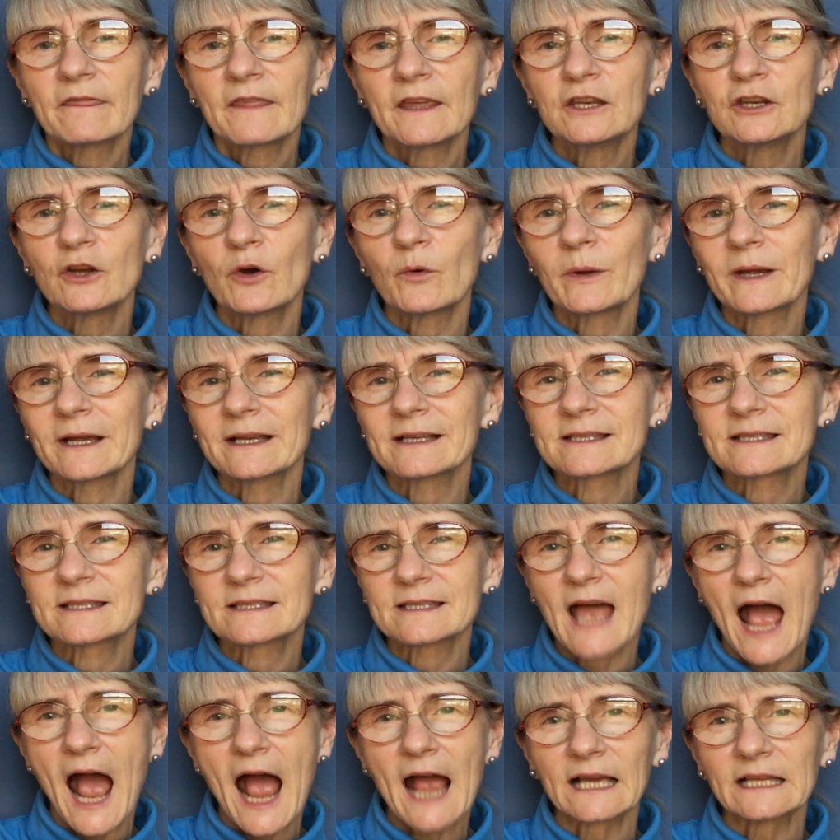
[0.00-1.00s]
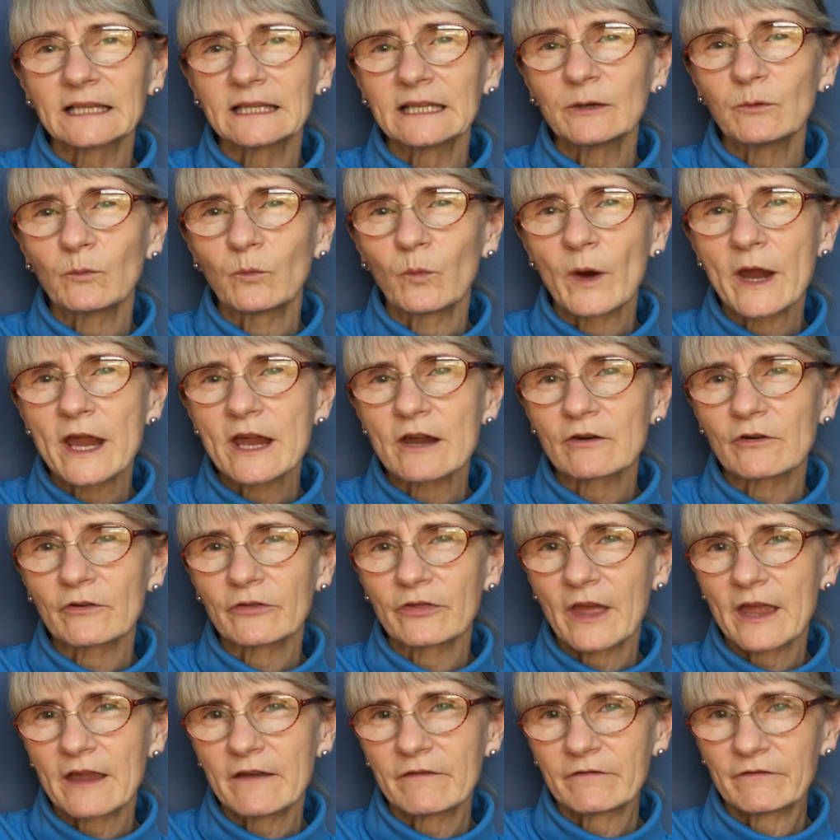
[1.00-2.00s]
they know exactly where
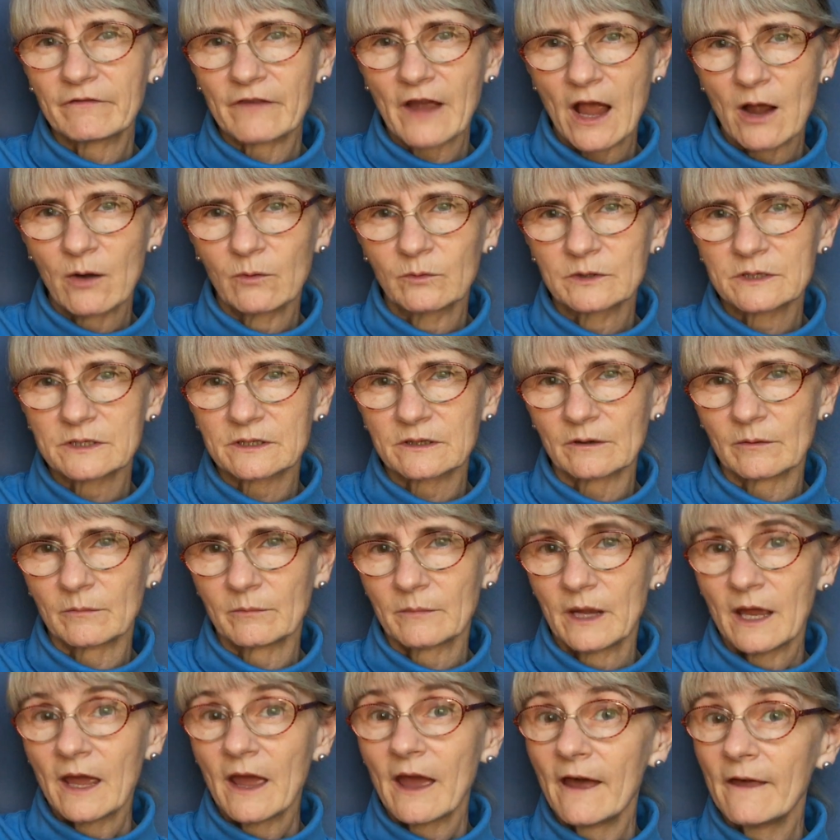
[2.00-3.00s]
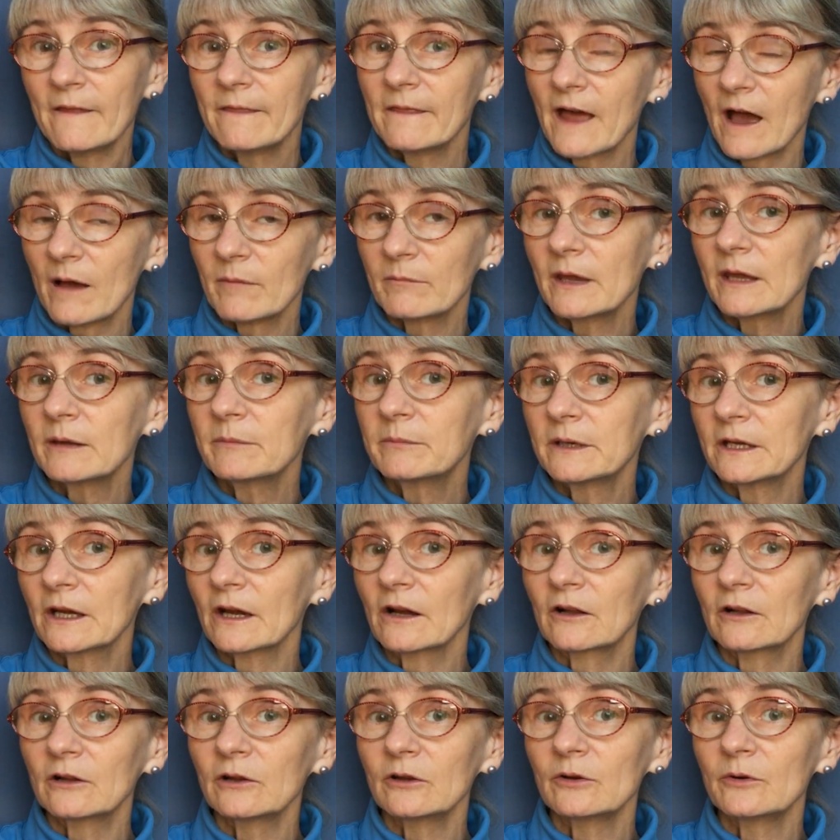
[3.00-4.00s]
they found them, and that may be a
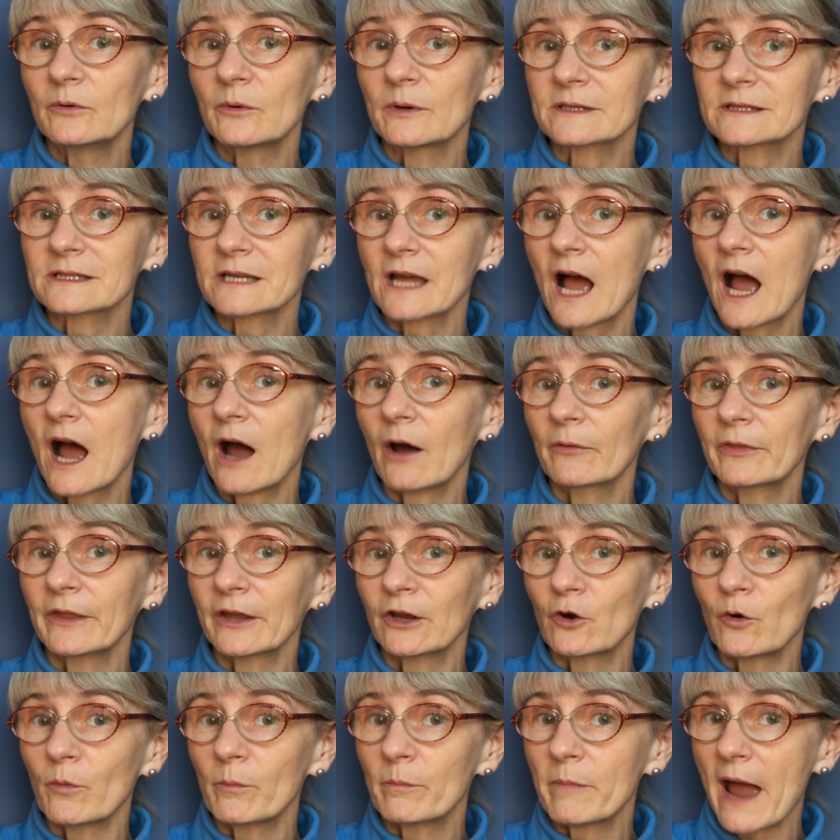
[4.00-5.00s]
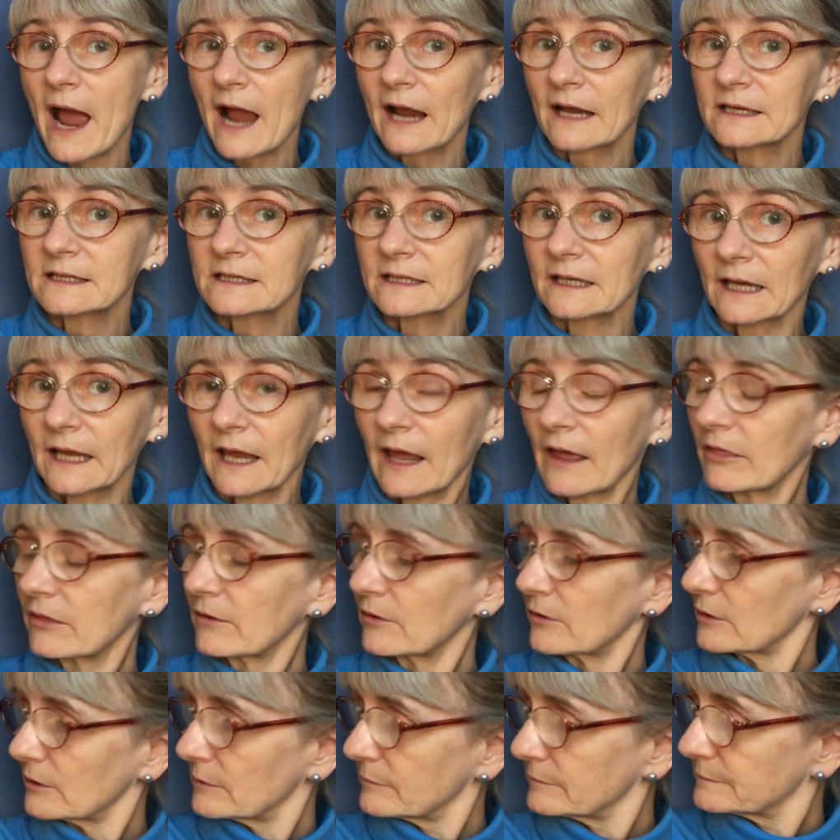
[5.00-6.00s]
clue as to how they go back
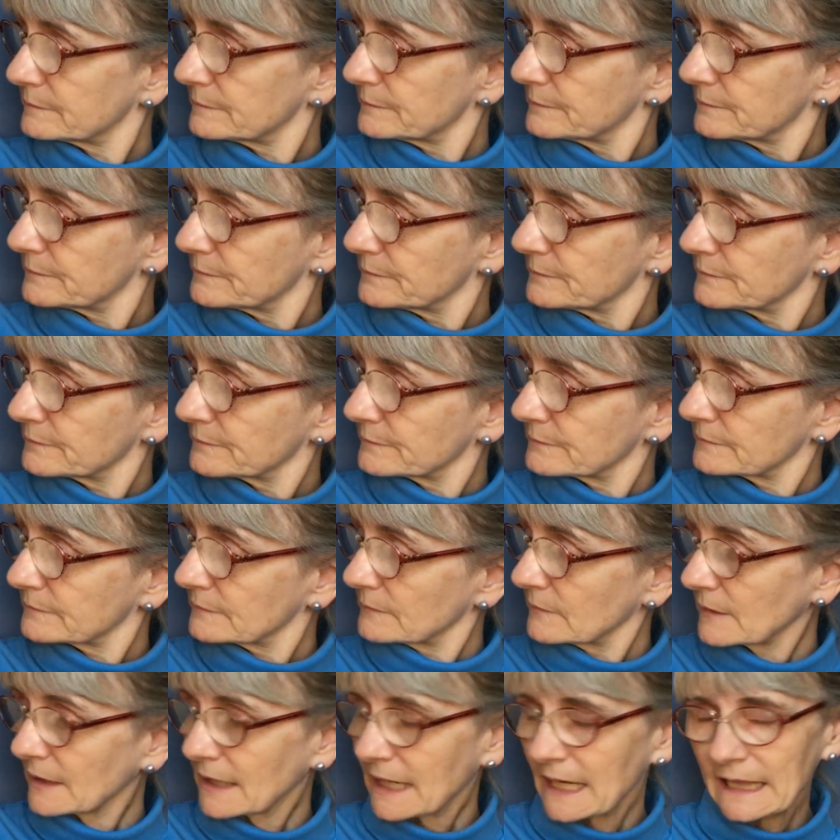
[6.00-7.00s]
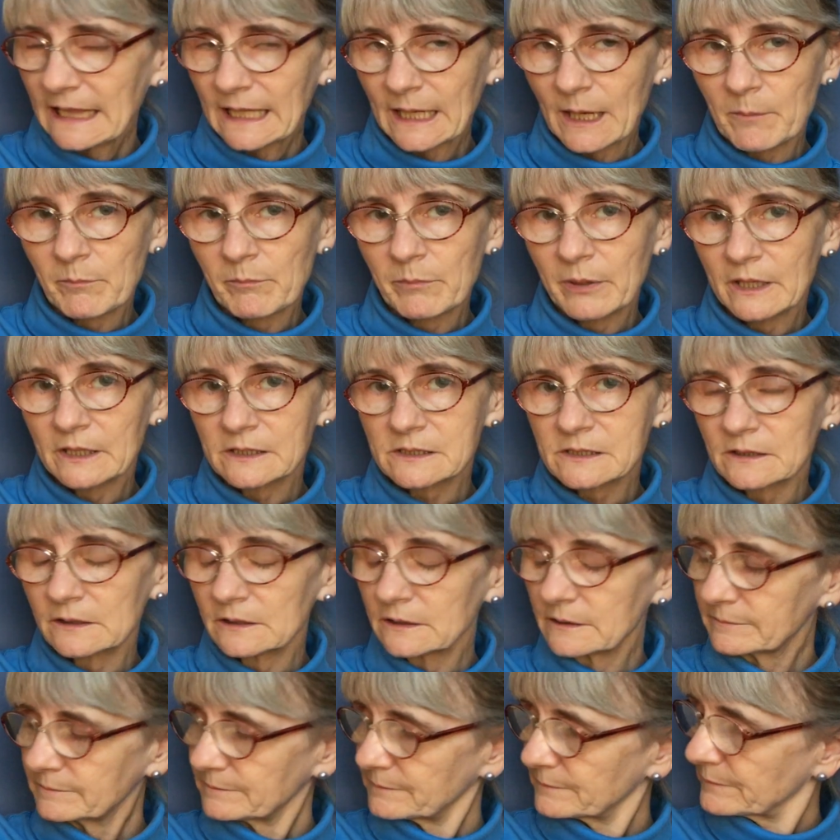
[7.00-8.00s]
together. Kind of like a
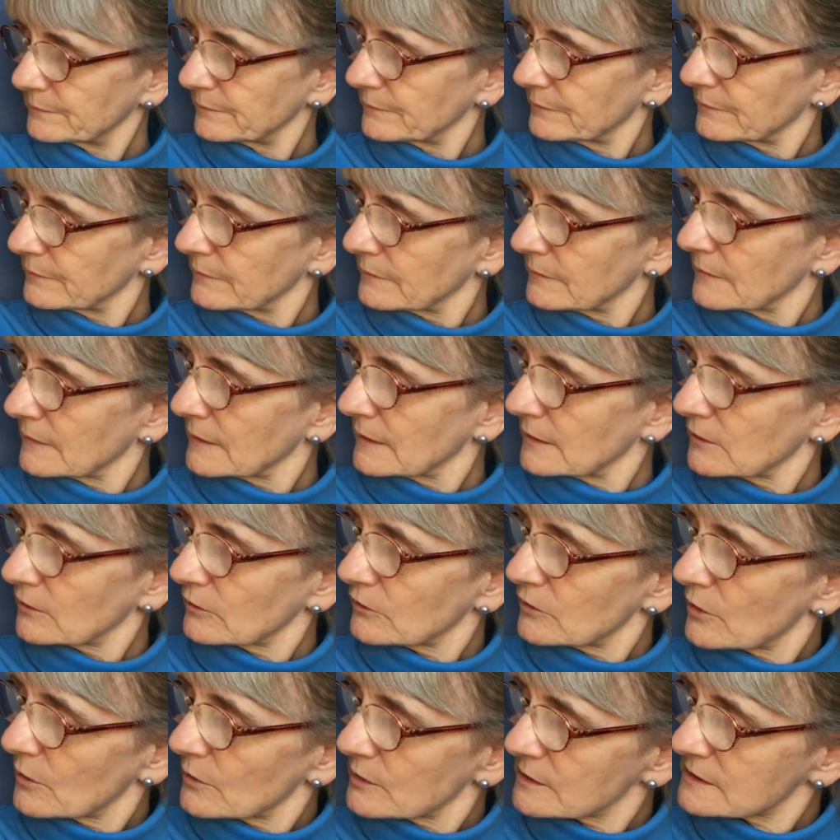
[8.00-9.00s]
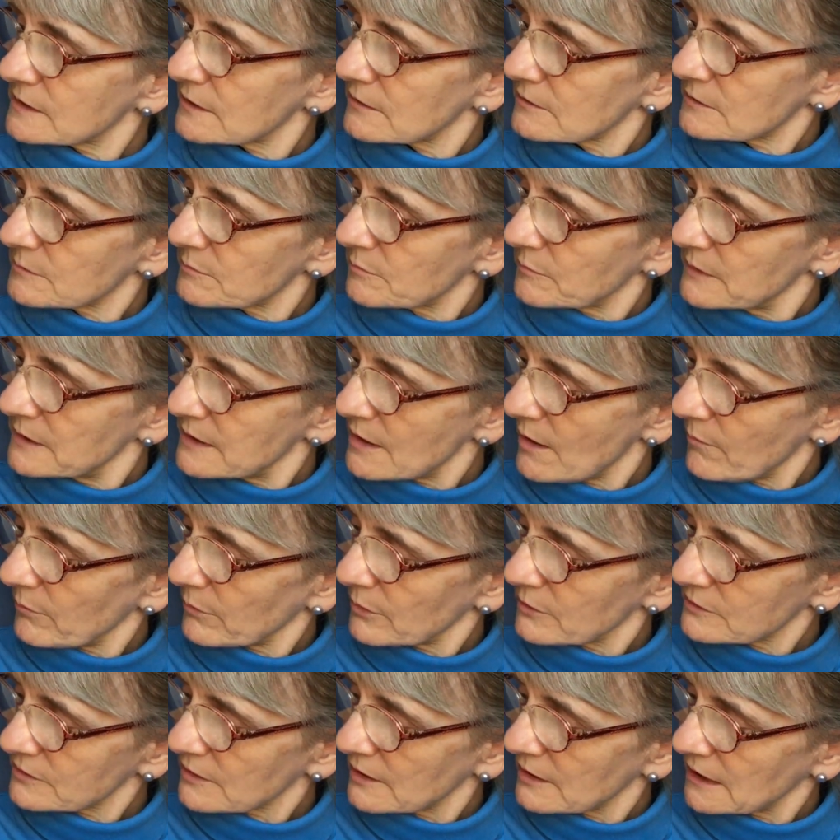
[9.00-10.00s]
puzzle. You'll notice there's
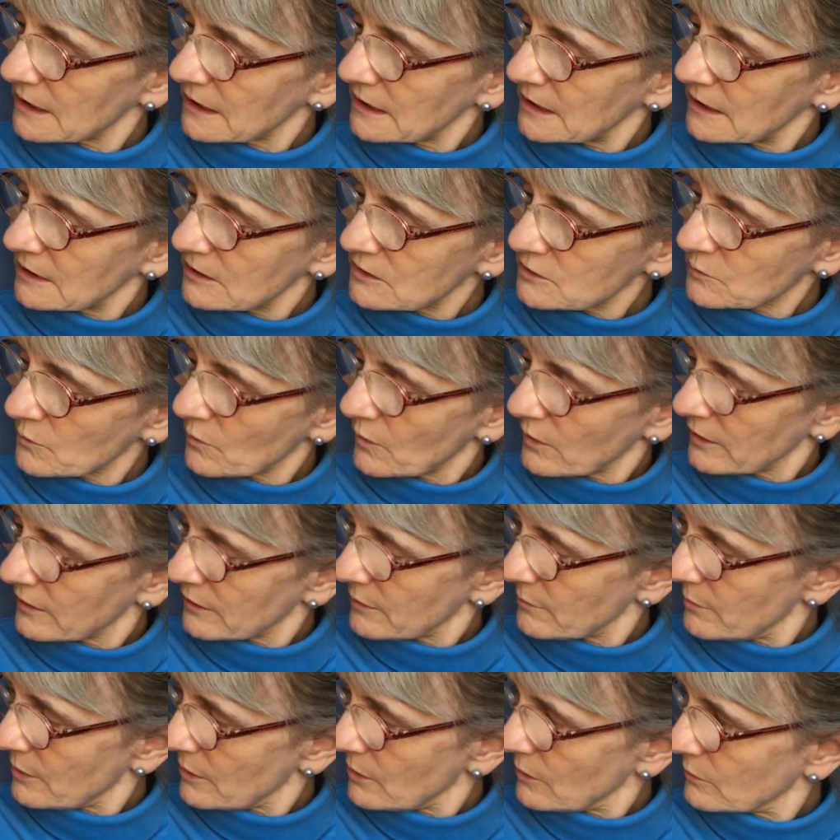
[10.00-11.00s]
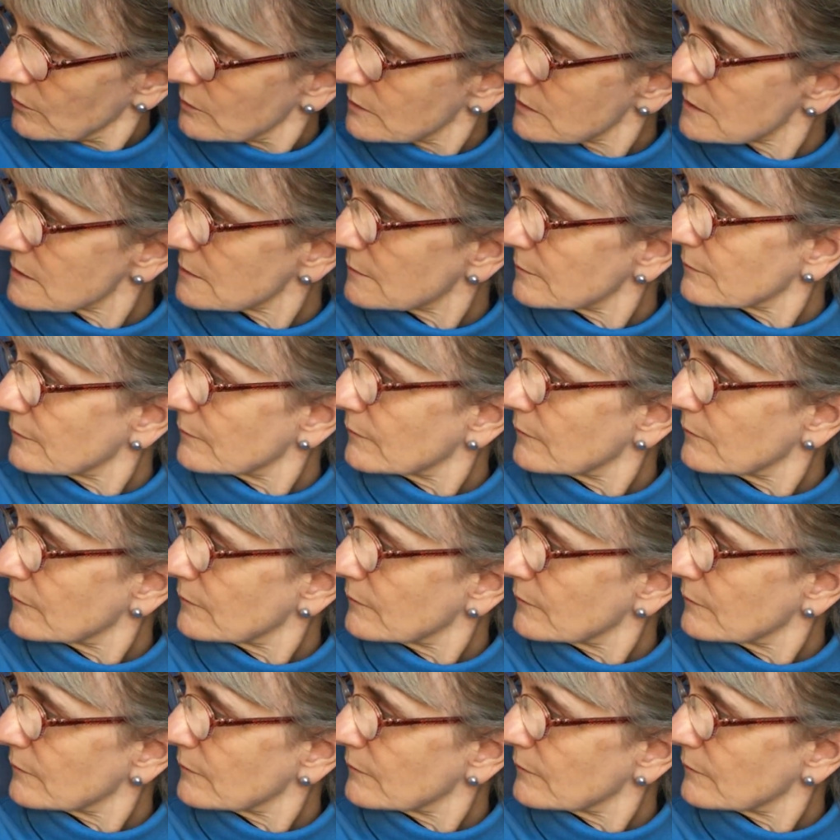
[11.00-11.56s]
numbers on each one of the bones.